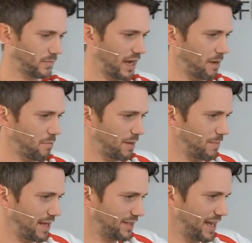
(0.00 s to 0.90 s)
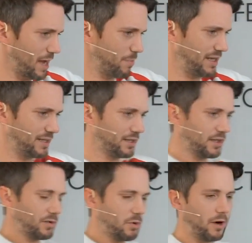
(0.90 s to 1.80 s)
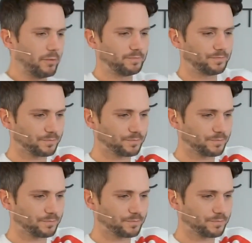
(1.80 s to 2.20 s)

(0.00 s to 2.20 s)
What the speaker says: and my men's hair pieces as well.